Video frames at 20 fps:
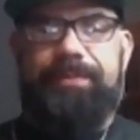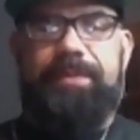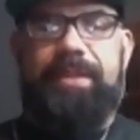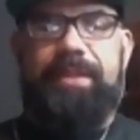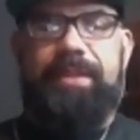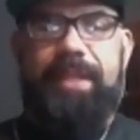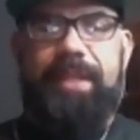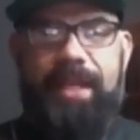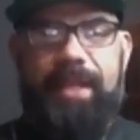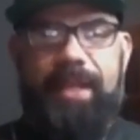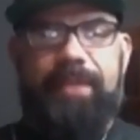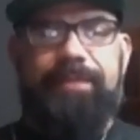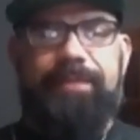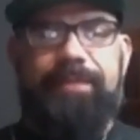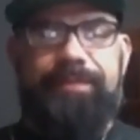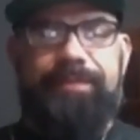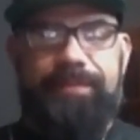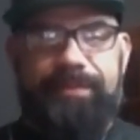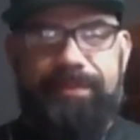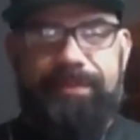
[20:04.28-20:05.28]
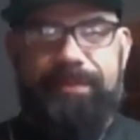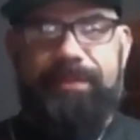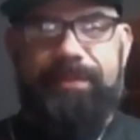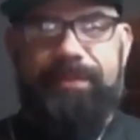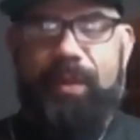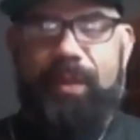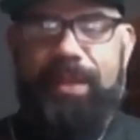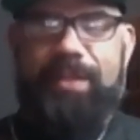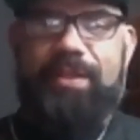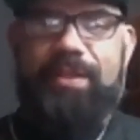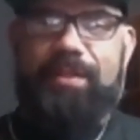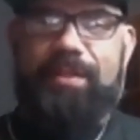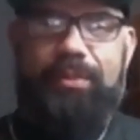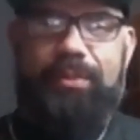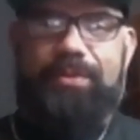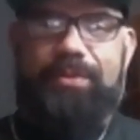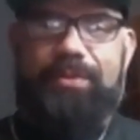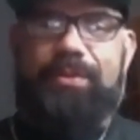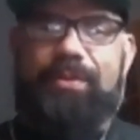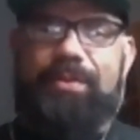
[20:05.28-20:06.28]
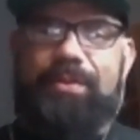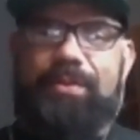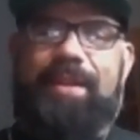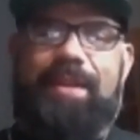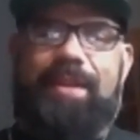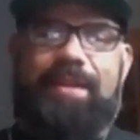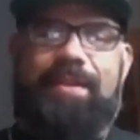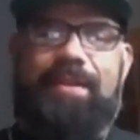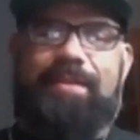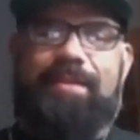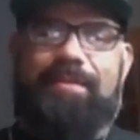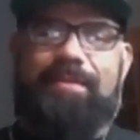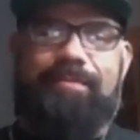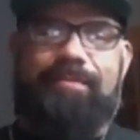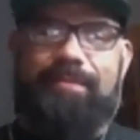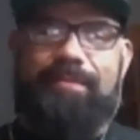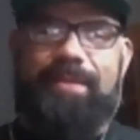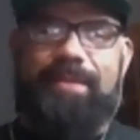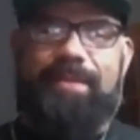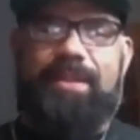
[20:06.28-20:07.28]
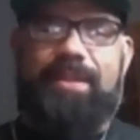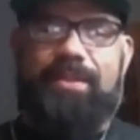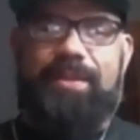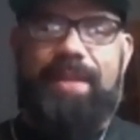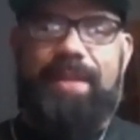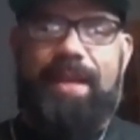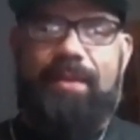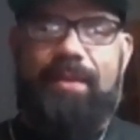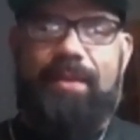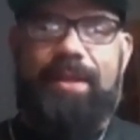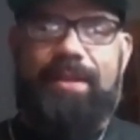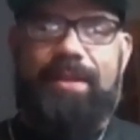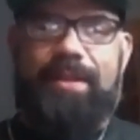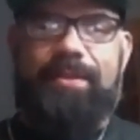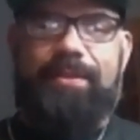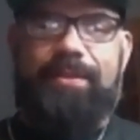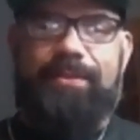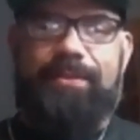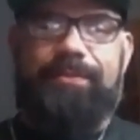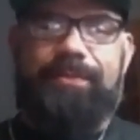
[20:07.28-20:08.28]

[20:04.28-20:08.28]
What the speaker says: Yeah. Or you just Bluetooth in and just do it that way too.